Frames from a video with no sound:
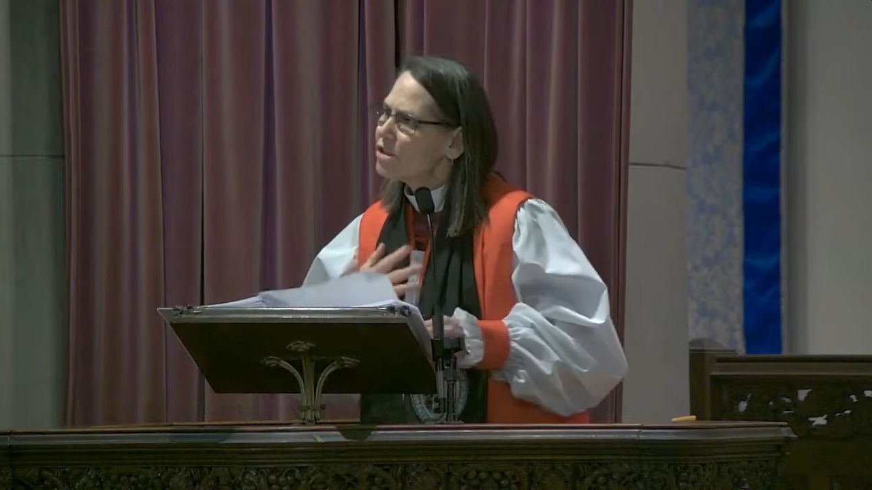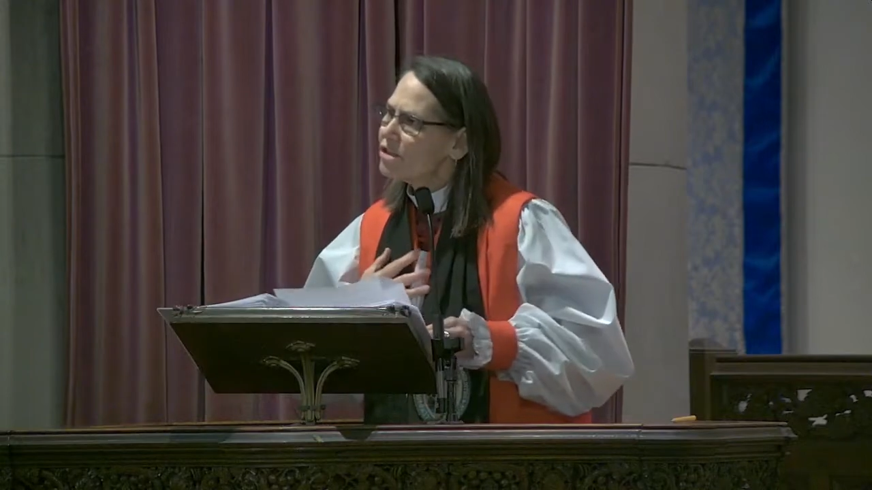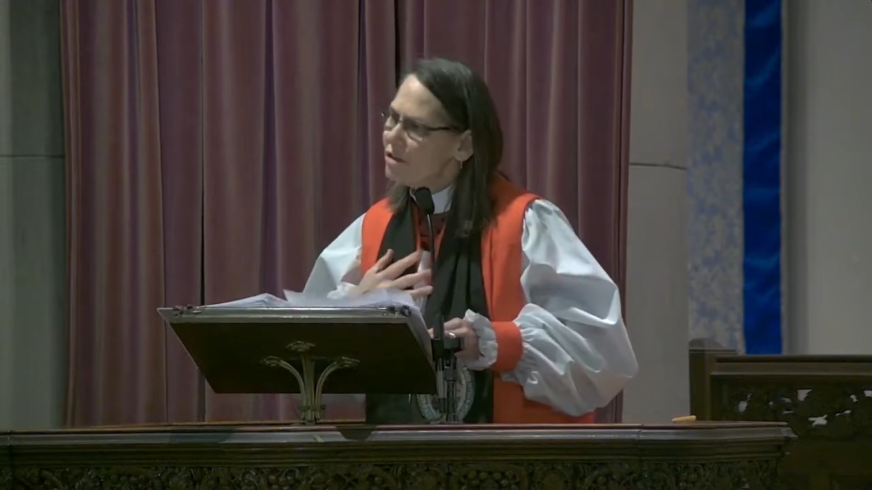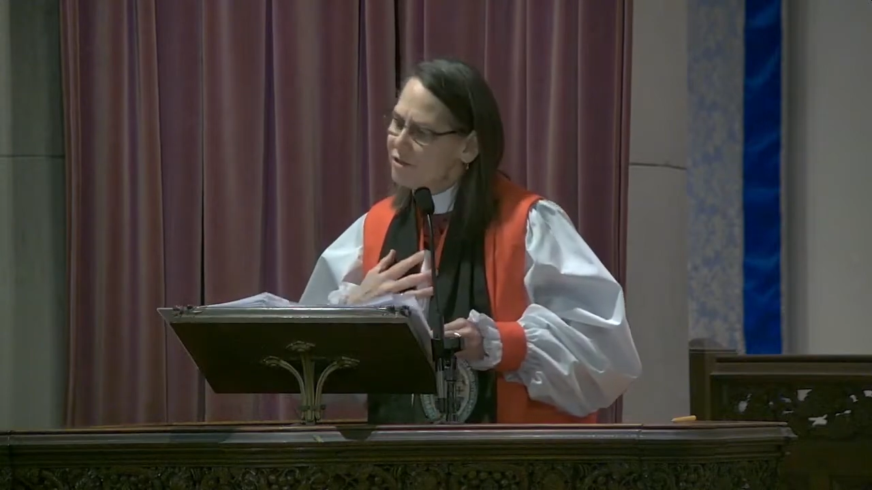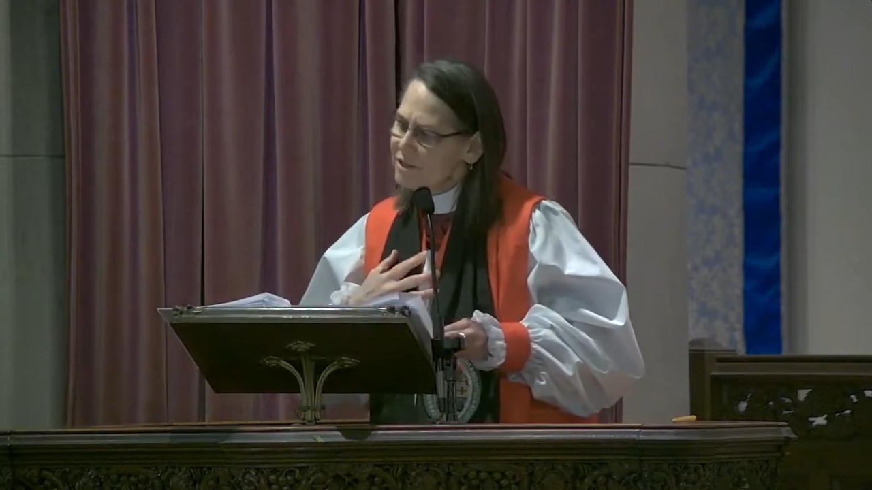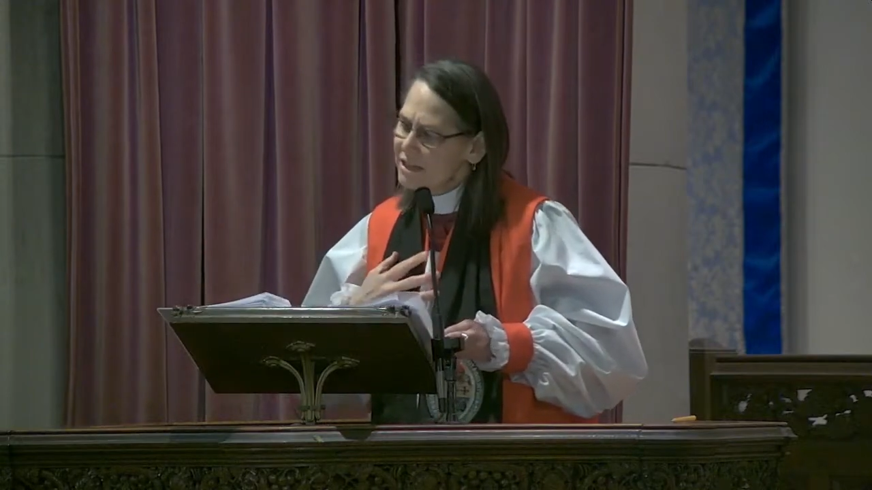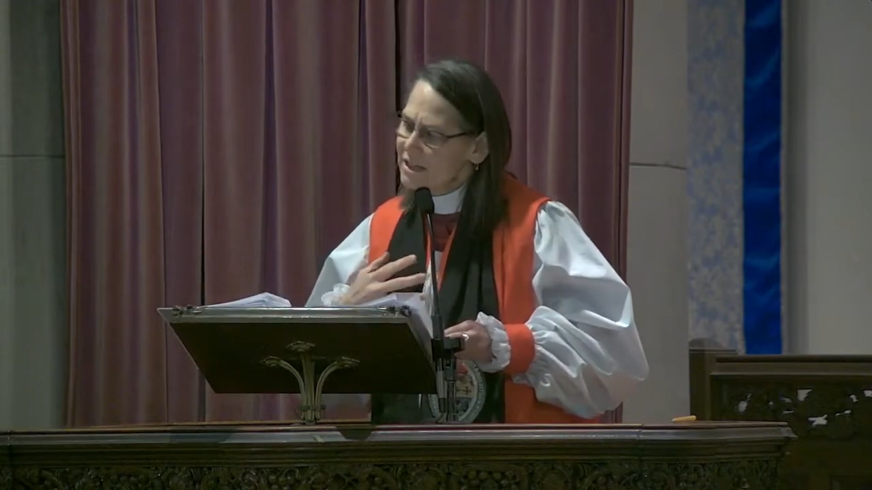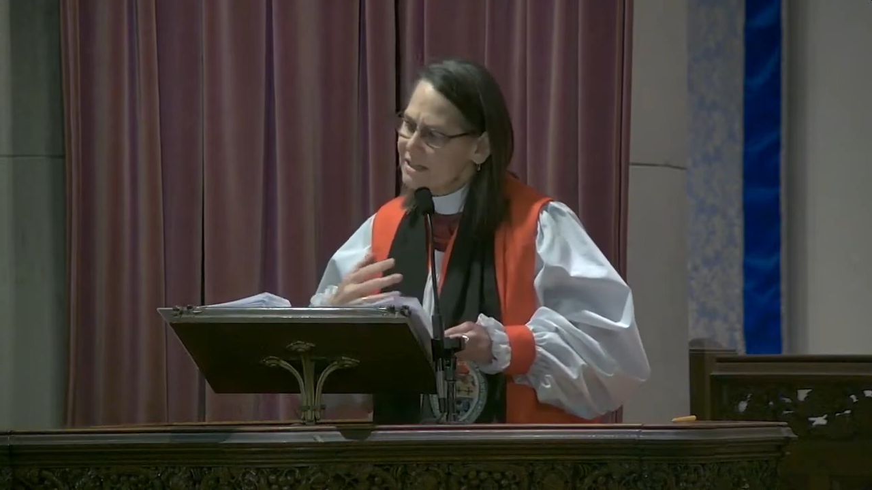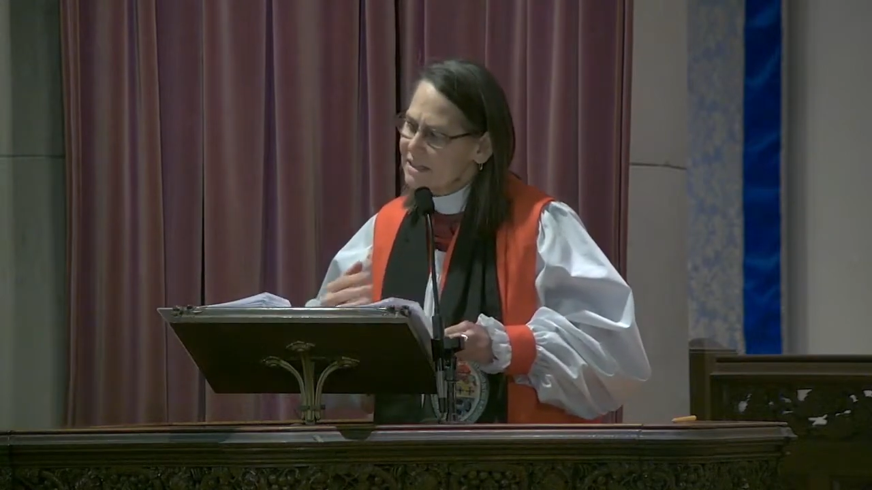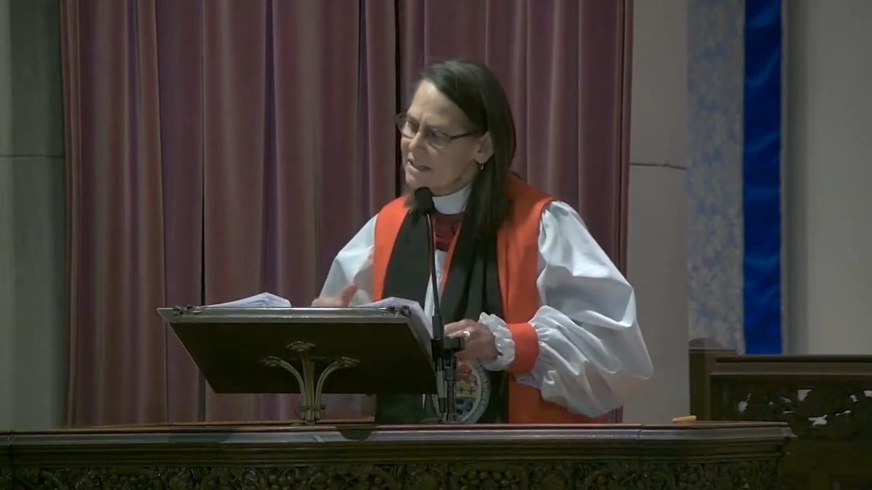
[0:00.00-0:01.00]
servant
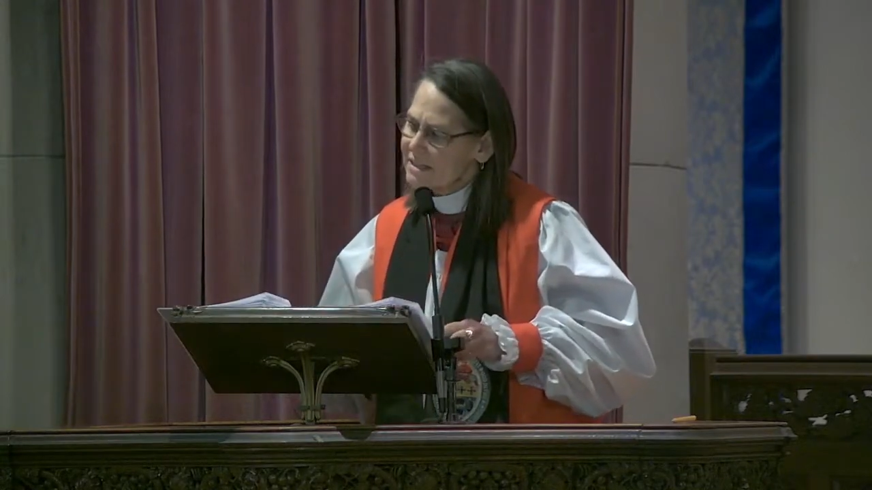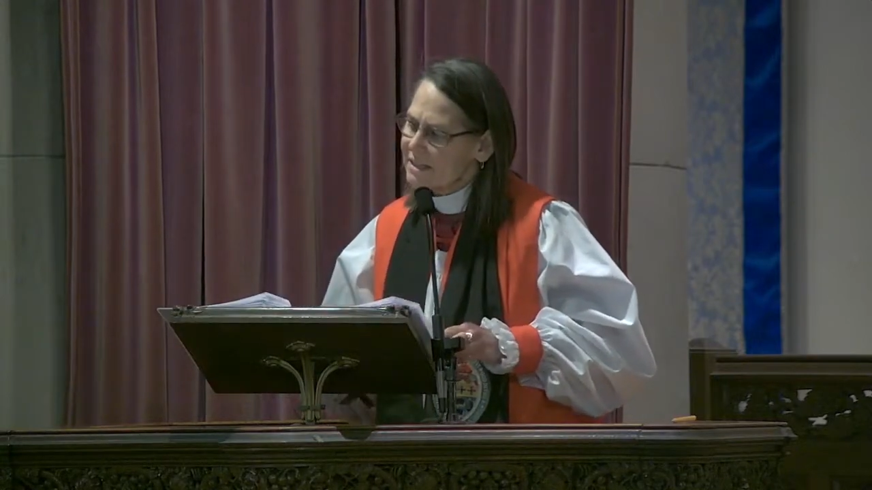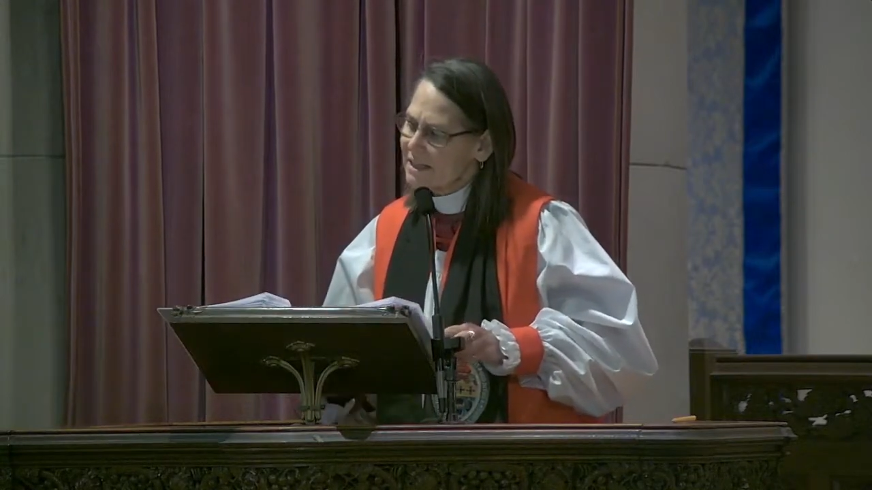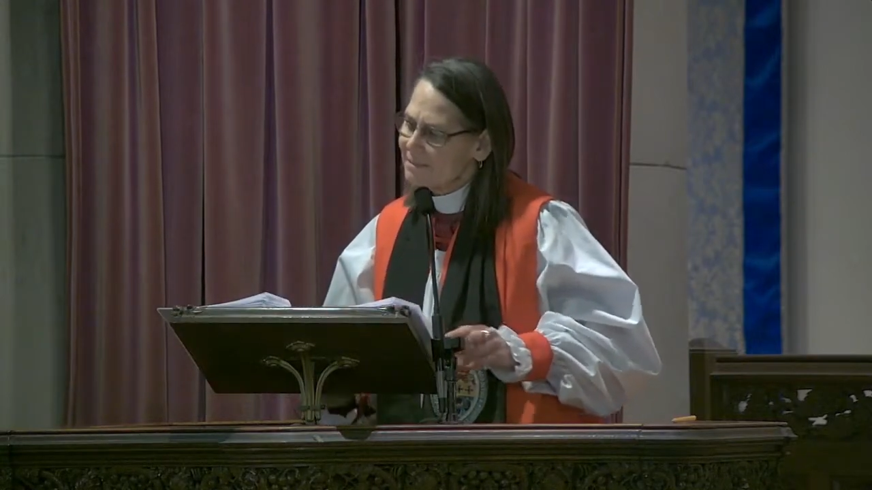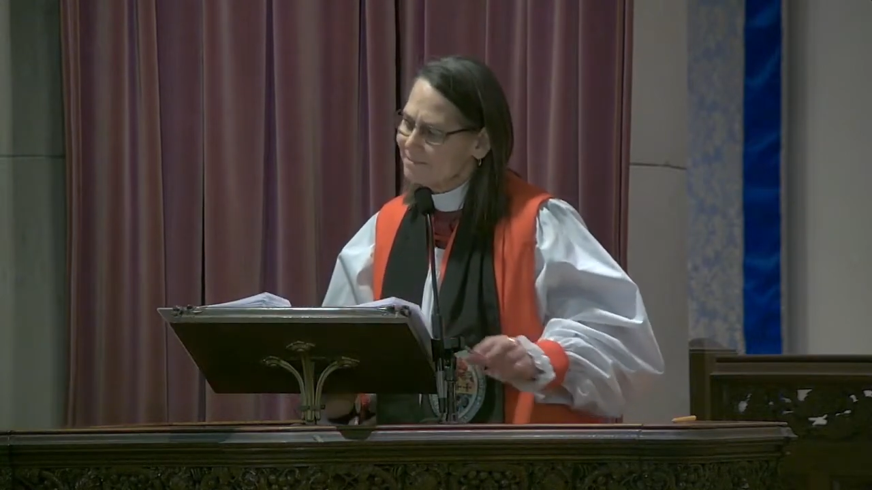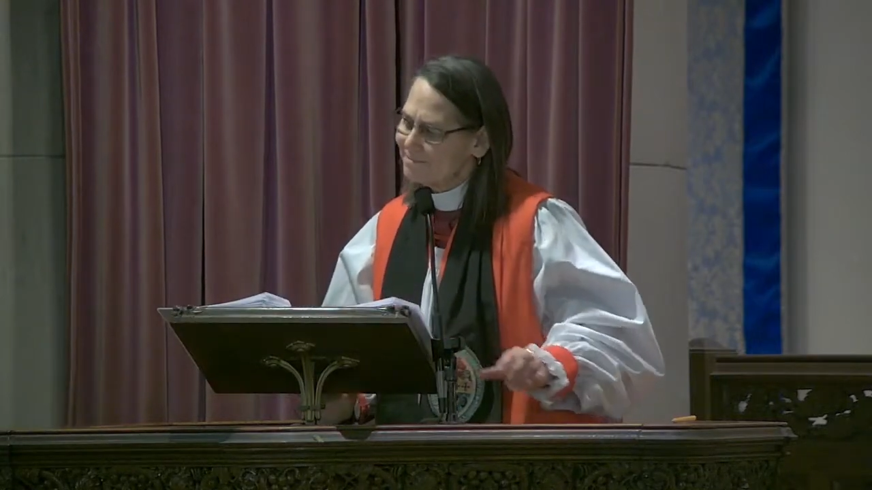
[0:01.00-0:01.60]
is listening.